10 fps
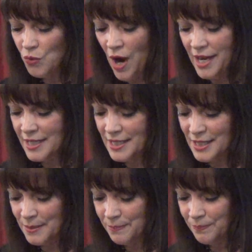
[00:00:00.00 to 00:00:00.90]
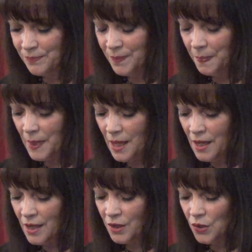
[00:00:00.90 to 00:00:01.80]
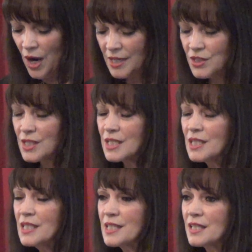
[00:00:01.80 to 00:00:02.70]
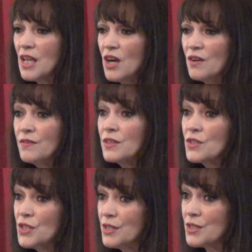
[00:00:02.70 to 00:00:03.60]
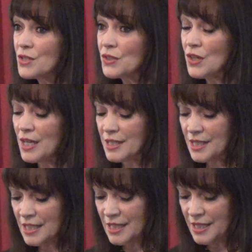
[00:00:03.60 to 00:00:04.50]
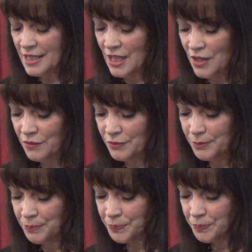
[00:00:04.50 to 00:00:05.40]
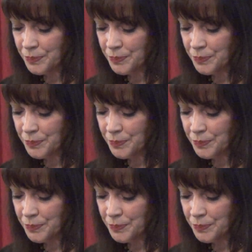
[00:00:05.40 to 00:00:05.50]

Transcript: right. Christ is love. Jesus Christ is love.